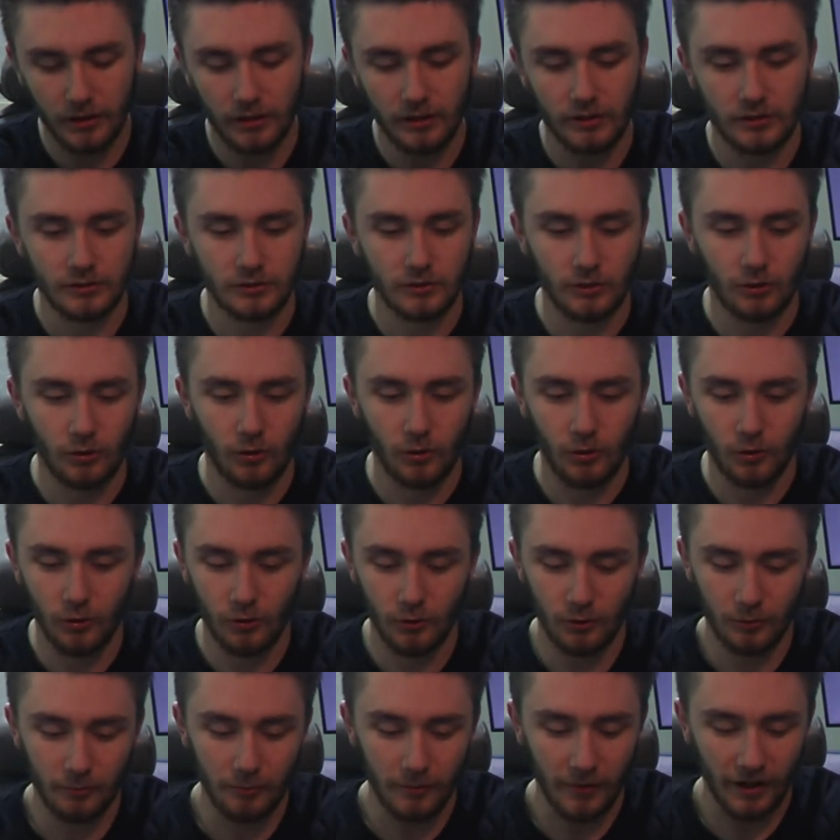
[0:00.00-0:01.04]
And
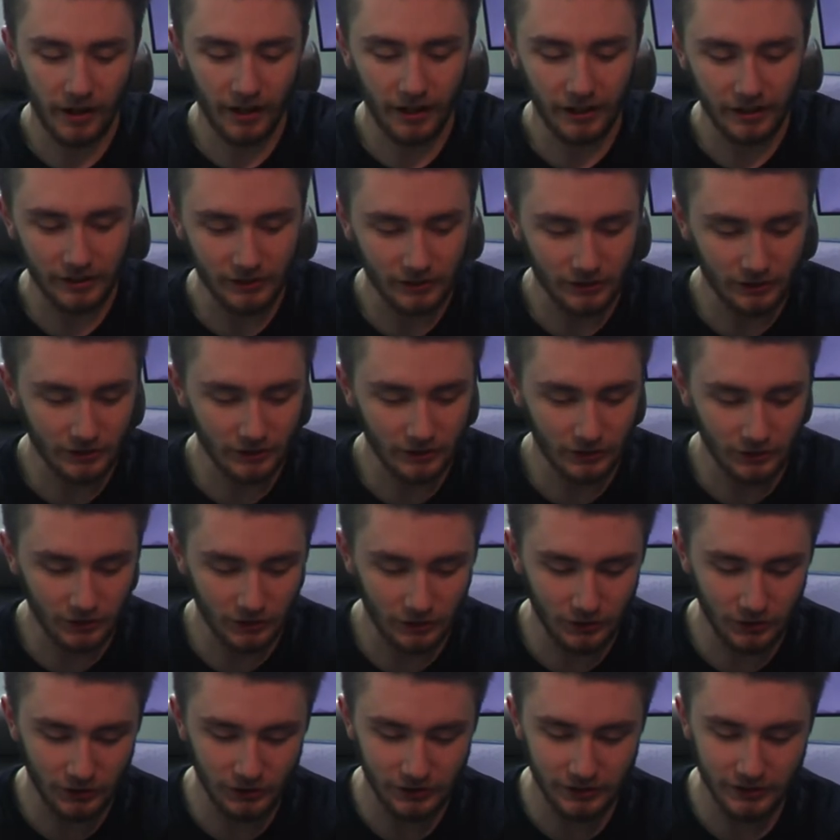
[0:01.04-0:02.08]
oh my
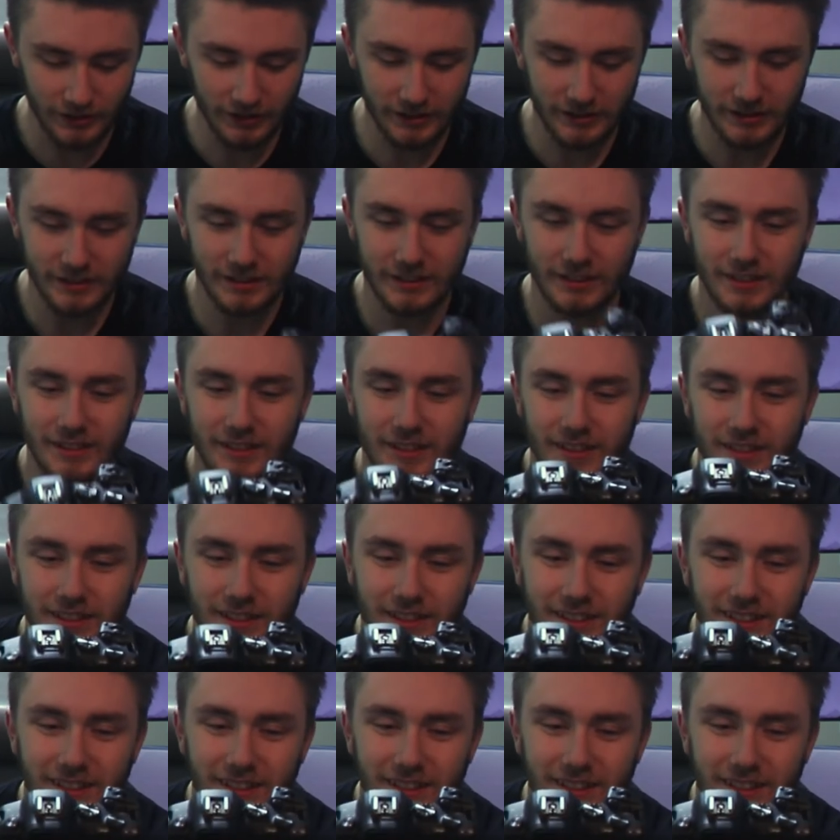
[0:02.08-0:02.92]
goodness.